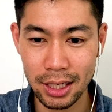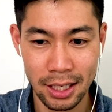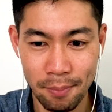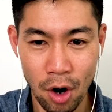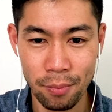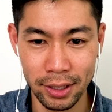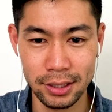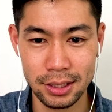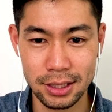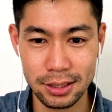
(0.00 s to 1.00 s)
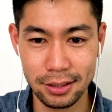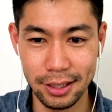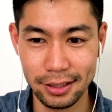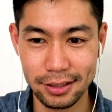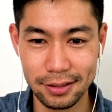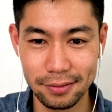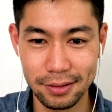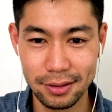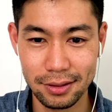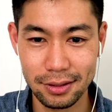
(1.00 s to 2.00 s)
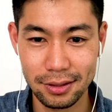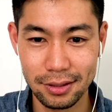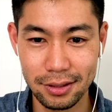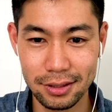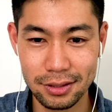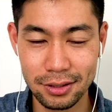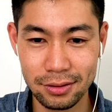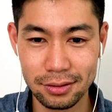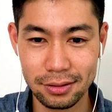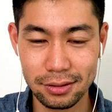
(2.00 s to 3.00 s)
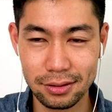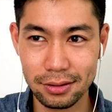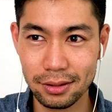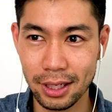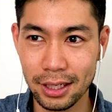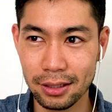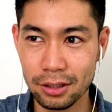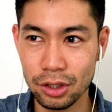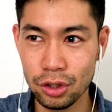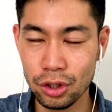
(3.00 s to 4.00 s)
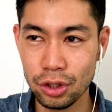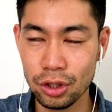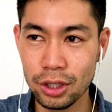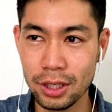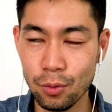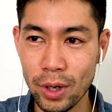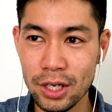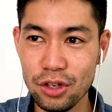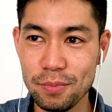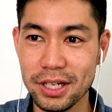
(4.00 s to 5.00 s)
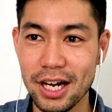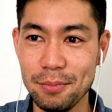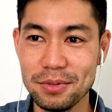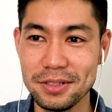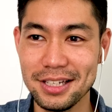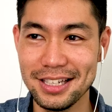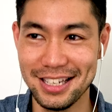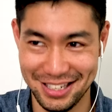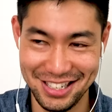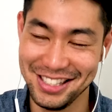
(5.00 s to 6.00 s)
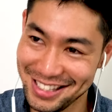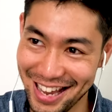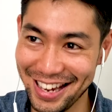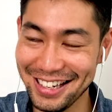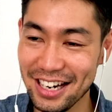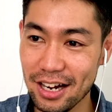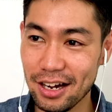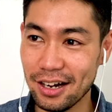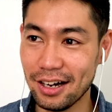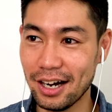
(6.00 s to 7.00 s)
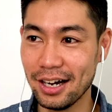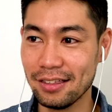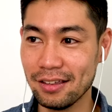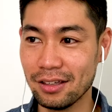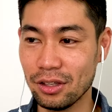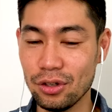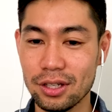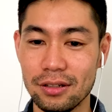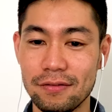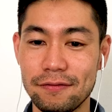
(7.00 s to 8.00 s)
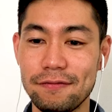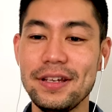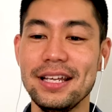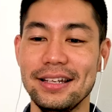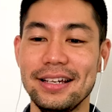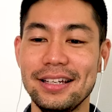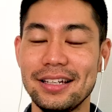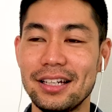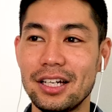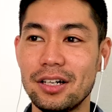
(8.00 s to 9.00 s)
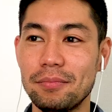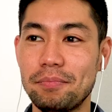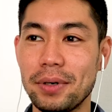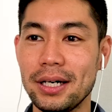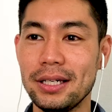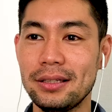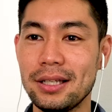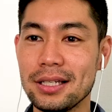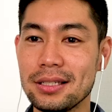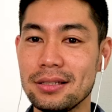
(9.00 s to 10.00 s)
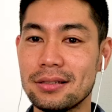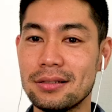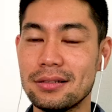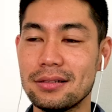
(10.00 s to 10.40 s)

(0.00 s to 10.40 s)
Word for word: in a moment. Like it's not. Like, when you become insane, I think you can feel it, but it doesn't